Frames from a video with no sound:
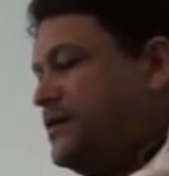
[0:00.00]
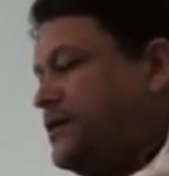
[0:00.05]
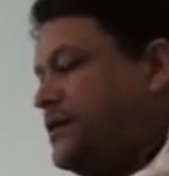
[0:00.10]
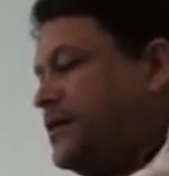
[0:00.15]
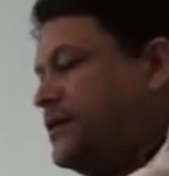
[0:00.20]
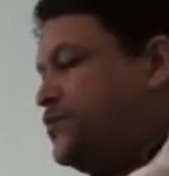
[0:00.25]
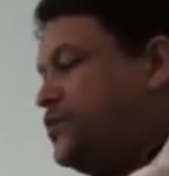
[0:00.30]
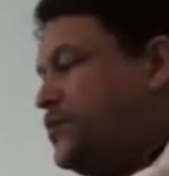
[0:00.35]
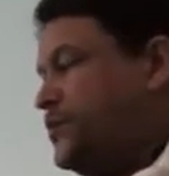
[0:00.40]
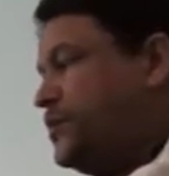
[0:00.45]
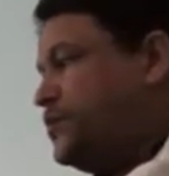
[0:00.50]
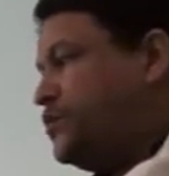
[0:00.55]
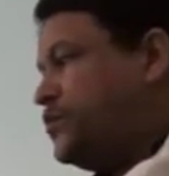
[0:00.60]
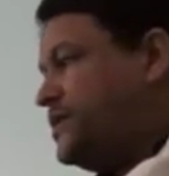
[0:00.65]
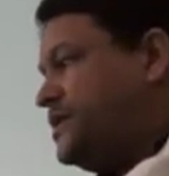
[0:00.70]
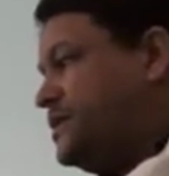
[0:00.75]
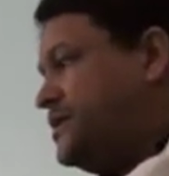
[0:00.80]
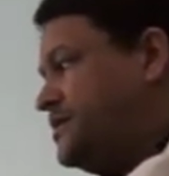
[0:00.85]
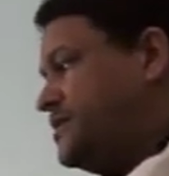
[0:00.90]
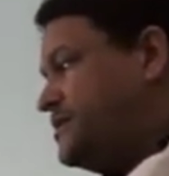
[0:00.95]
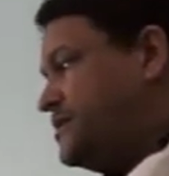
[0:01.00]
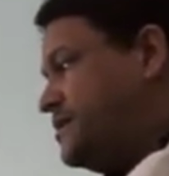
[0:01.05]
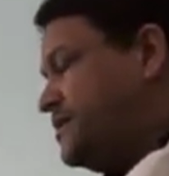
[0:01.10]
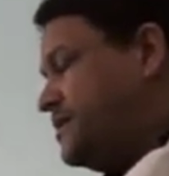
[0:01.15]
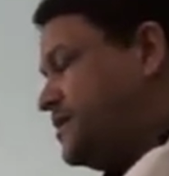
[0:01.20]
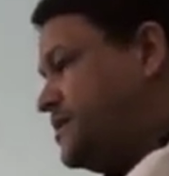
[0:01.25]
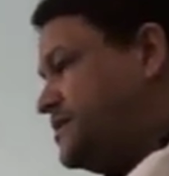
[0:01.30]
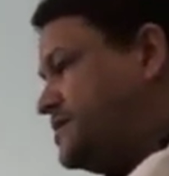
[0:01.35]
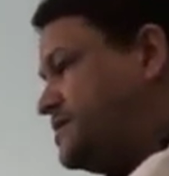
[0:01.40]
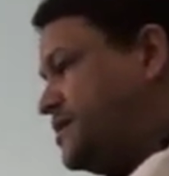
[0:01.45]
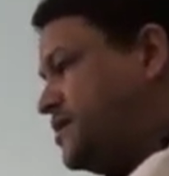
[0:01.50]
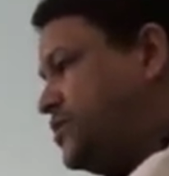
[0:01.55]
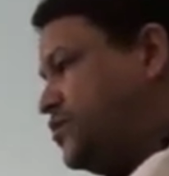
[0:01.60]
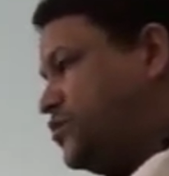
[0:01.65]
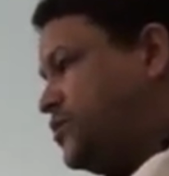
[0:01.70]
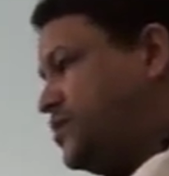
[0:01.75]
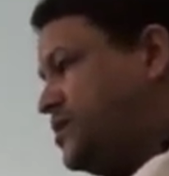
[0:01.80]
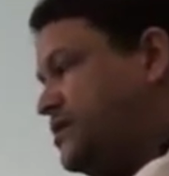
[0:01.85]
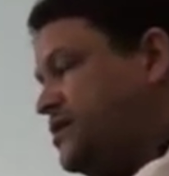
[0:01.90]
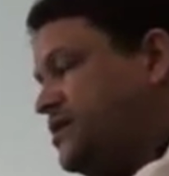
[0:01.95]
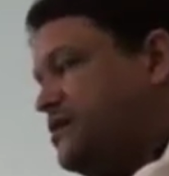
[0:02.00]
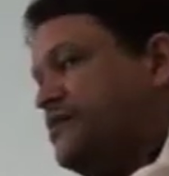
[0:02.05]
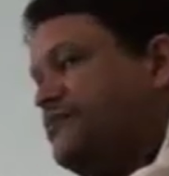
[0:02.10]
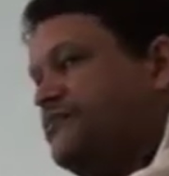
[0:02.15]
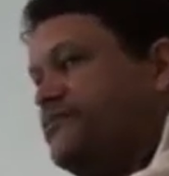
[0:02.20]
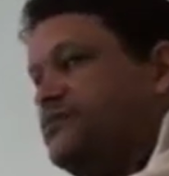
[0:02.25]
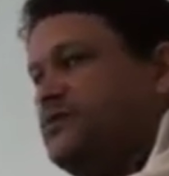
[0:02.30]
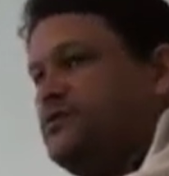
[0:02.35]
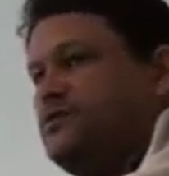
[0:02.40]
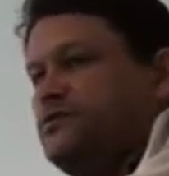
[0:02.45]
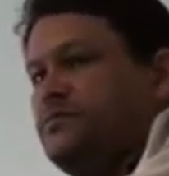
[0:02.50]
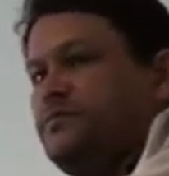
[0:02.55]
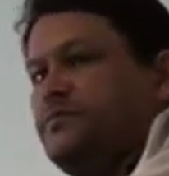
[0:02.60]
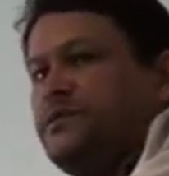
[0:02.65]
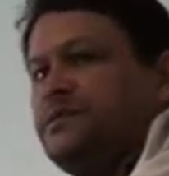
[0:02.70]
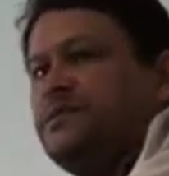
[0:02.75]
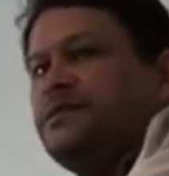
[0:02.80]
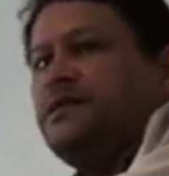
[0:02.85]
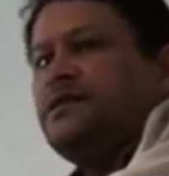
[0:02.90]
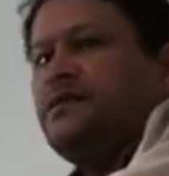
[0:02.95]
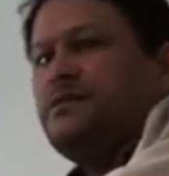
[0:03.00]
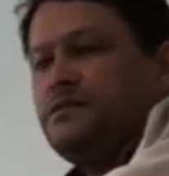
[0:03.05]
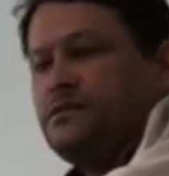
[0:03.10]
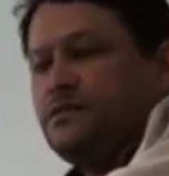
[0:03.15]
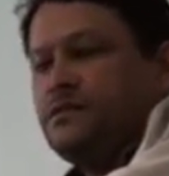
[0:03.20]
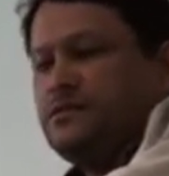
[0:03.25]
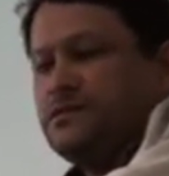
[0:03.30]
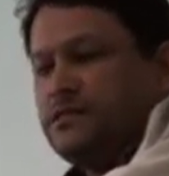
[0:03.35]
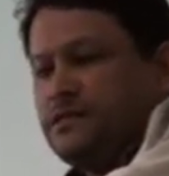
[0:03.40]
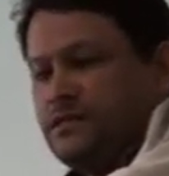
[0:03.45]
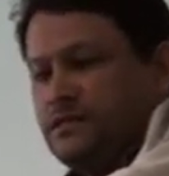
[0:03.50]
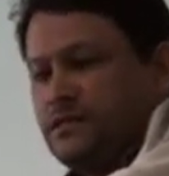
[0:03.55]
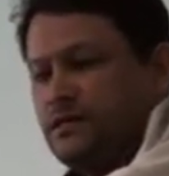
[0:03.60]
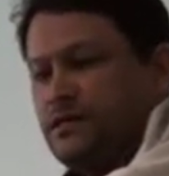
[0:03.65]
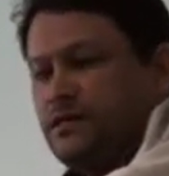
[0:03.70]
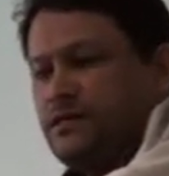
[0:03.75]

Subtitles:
And we bear witness that there is none worthy of worship besides Allah,